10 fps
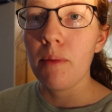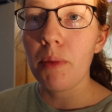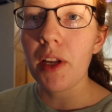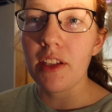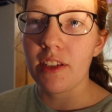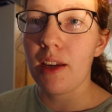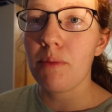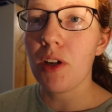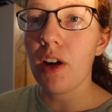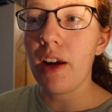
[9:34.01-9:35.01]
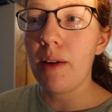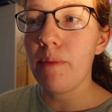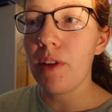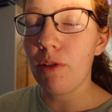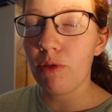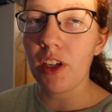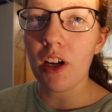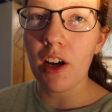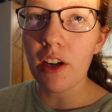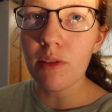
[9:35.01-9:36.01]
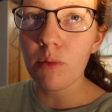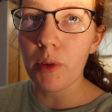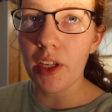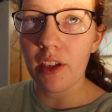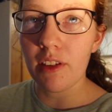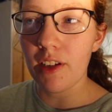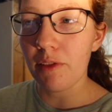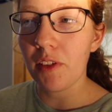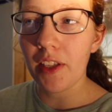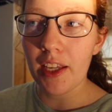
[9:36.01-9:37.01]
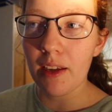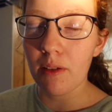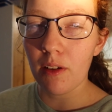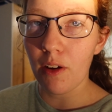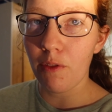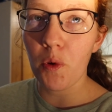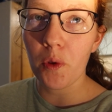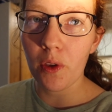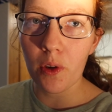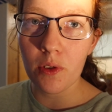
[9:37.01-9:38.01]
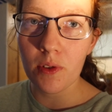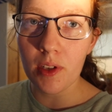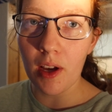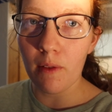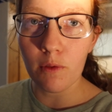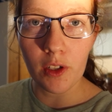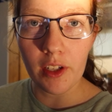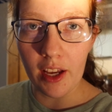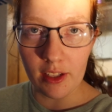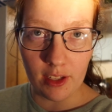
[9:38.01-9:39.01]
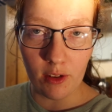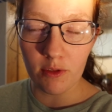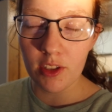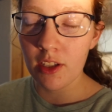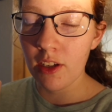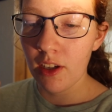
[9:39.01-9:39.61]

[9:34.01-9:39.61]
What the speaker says: But at the same time, if we can't, we can definitely afford those upfront ourselves.